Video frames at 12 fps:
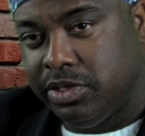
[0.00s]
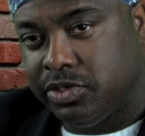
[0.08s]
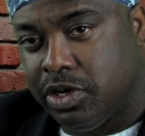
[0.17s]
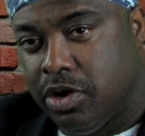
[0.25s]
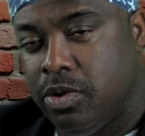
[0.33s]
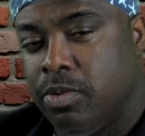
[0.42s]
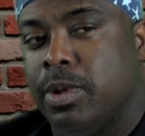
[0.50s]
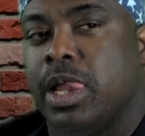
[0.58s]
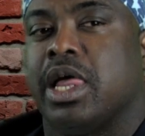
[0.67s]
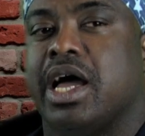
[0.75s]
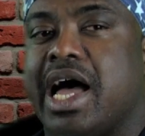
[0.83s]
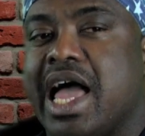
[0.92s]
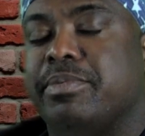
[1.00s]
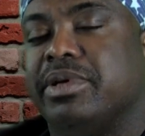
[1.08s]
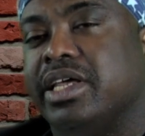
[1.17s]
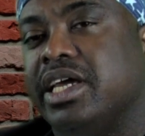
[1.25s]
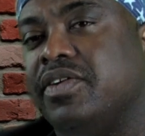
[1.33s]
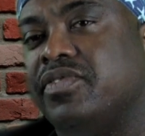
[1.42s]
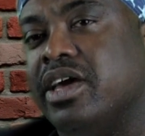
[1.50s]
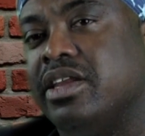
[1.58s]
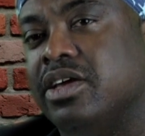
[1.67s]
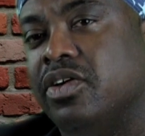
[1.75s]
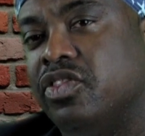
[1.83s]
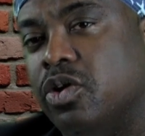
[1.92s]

So I believe that